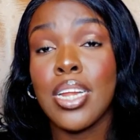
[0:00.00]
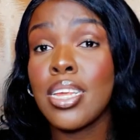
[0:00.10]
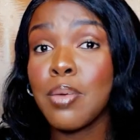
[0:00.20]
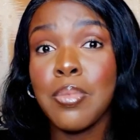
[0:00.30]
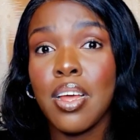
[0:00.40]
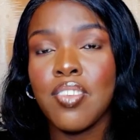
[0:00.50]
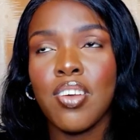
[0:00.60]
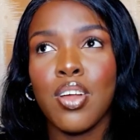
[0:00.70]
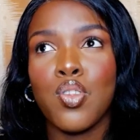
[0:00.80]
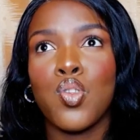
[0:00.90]
Nicki Minaj
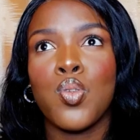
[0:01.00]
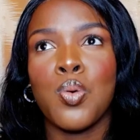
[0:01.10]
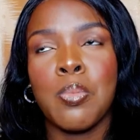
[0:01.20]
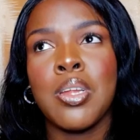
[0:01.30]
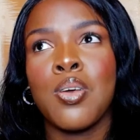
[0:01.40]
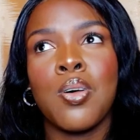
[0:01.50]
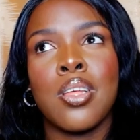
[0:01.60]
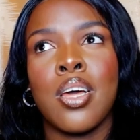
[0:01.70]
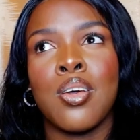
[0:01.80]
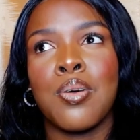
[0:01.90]
had so many
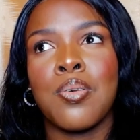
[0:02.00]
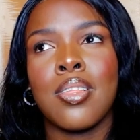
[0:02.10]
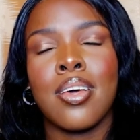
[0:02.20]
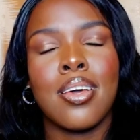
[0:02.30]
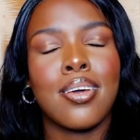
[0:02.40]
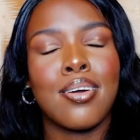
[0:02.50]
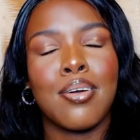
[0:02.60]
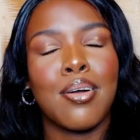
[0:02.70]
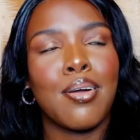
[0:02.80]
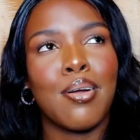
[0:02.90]
other influences, like
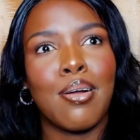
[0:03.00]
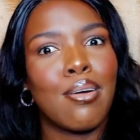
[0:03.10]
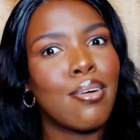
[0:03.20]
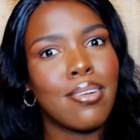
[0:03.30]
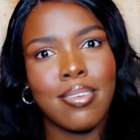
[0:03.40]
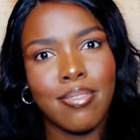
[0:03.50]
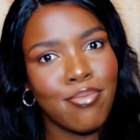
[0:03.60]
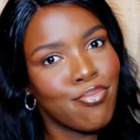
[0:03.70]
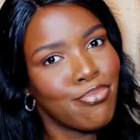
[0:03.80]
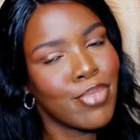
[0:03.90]
girl.
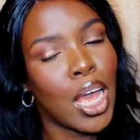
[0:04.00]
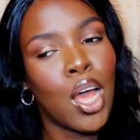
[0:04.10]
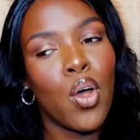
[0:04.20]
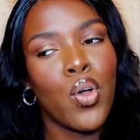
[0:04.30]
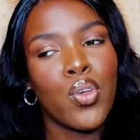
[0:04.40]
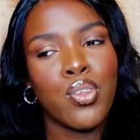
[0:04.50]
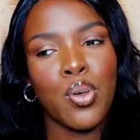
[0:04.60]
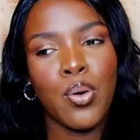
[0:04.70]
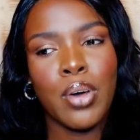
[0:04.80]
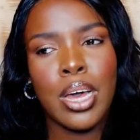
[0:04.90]

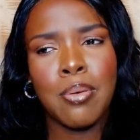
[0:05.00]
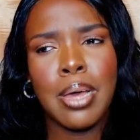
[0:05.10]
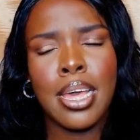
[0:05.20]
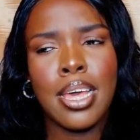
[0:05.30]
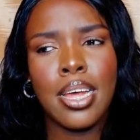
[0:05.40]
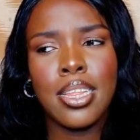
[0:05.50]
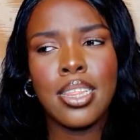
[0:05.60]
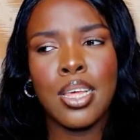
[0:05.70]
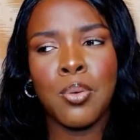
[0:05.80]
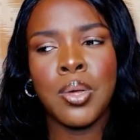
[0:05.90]
So I guess
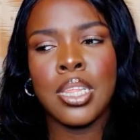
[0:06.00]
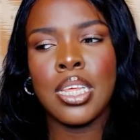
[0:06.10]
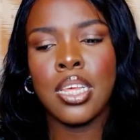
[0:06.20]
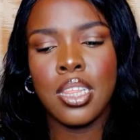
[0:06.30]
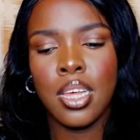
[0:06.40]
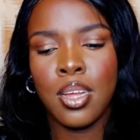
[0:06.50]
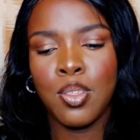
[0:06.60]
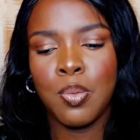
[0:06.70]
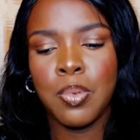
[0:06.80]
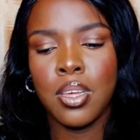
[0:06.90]
it was
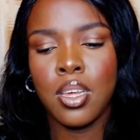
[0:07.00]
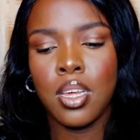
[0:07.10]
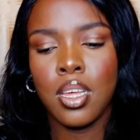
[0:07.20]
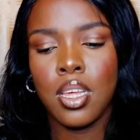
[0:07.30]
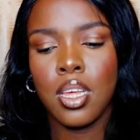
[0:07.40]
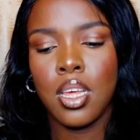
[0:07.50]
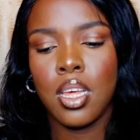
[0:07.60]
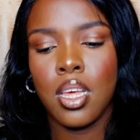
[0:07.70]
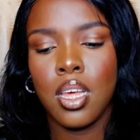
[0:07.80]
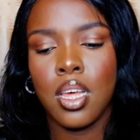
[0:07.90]
easier to be
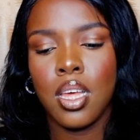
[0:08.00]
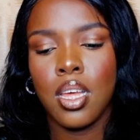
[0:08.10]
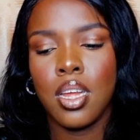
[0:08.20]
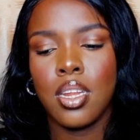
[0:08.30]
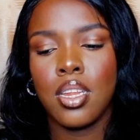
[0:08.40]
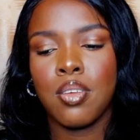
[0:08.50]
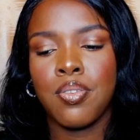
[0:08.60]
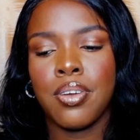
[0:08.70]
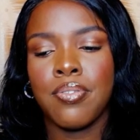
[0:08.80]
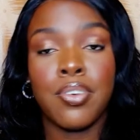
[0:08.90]

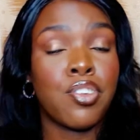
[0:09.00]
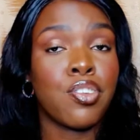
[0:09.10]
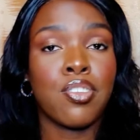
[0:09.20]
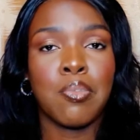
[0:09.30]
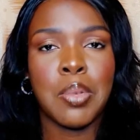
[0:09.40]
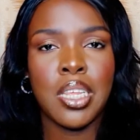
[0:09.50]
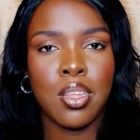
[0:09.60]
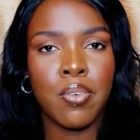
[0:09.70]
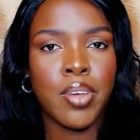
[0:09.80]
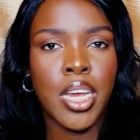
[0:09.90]
different versions of
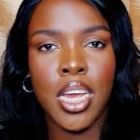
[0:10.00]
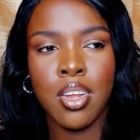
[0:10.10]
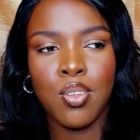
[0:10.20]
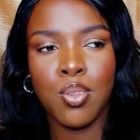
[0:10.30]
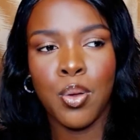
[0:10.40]
myself, I guess.